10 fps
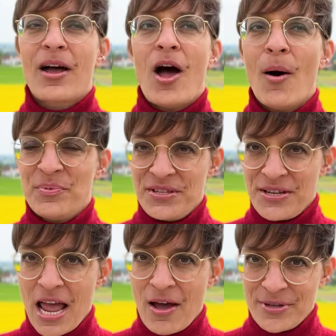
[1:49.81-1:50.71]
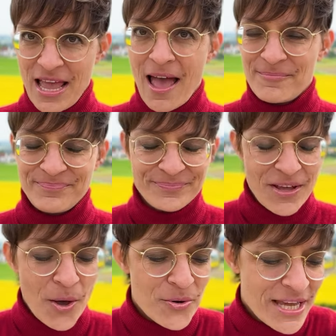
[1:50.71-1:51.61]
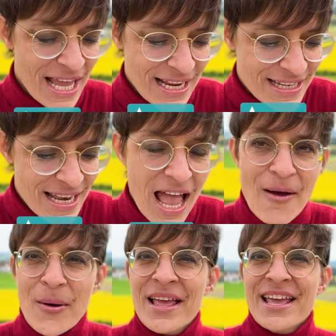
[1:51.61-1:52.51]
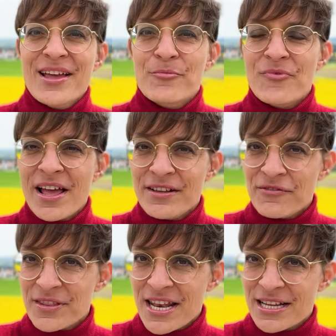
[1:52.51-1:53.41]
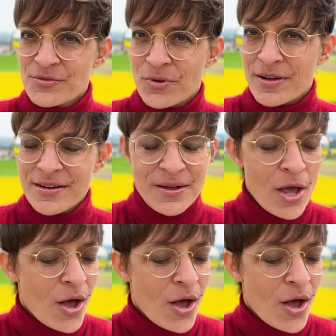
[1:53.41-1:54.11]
Up to now, yeah. Okay, now, ready for the next one?